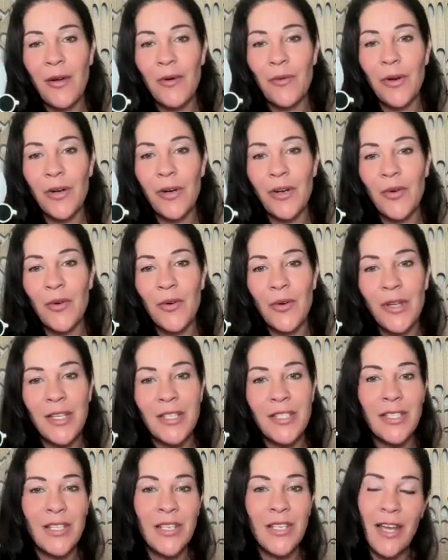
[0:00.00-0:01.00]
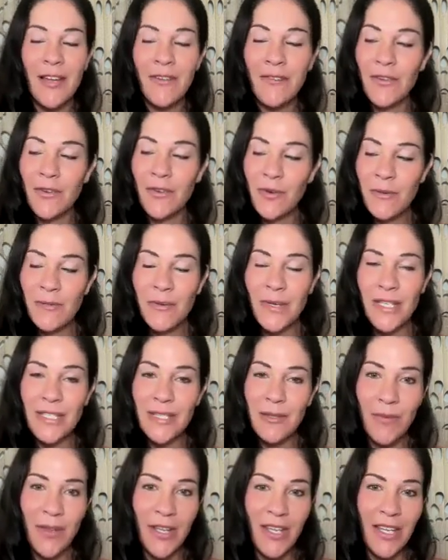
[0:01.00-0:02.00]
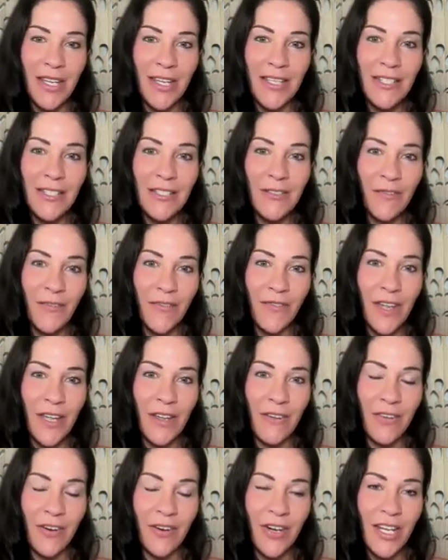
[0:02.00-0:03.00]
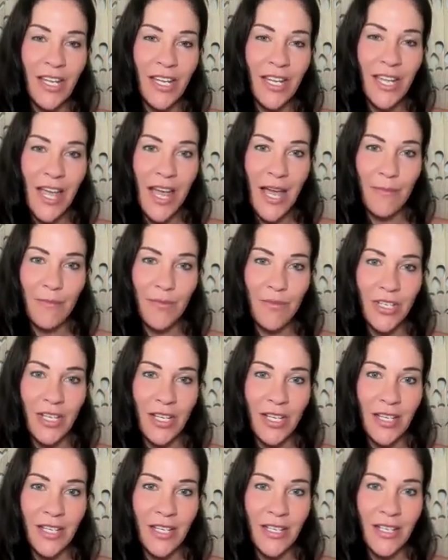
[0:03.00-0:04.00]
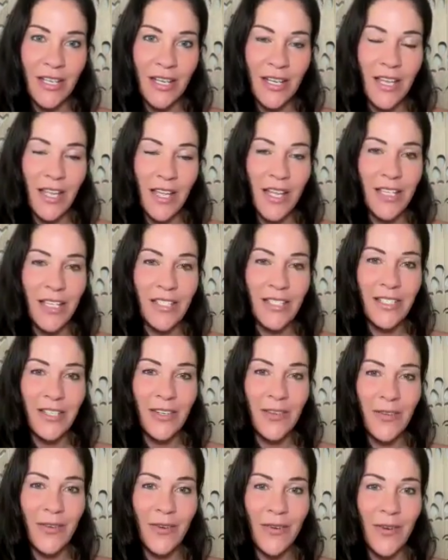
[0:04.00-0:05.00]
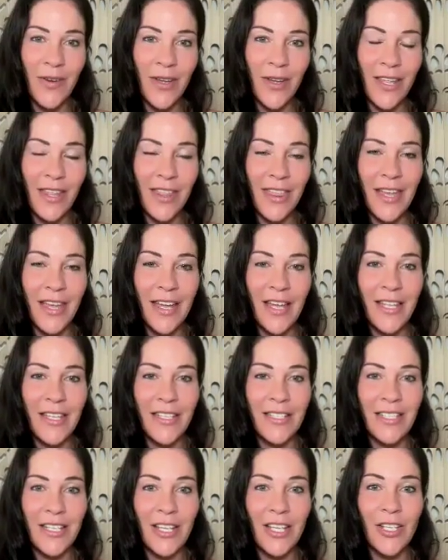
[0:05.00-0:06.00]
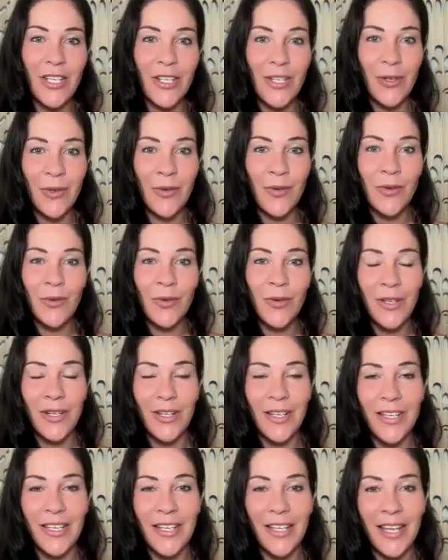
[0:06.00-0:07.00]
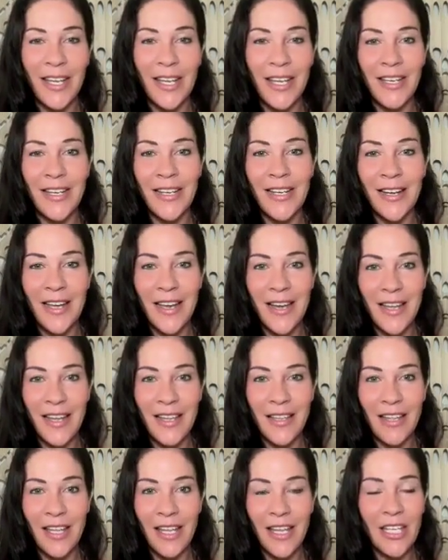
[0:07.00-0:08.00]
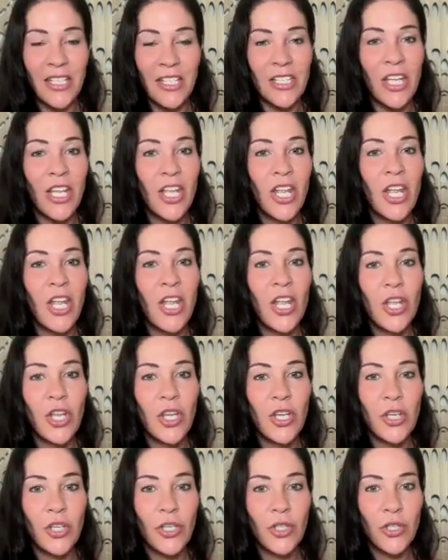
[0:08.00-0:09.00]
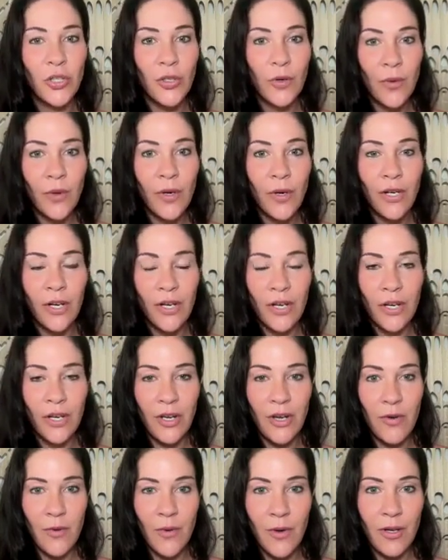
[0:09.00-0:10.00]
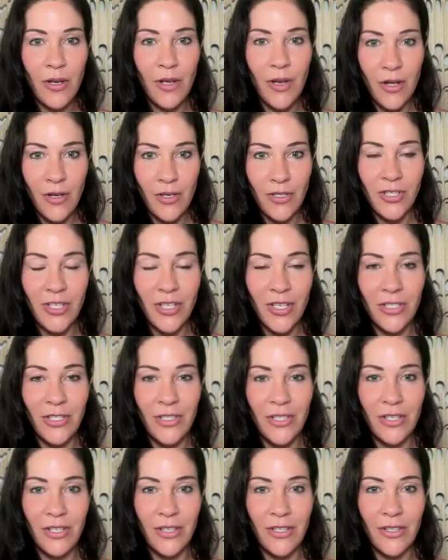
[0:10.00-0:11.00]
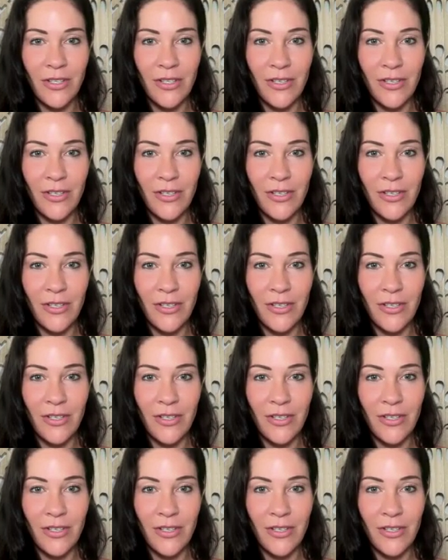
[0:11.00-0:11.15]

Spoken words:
we're going to have Normus pick his favorite caption so that you can highlight your consciousness.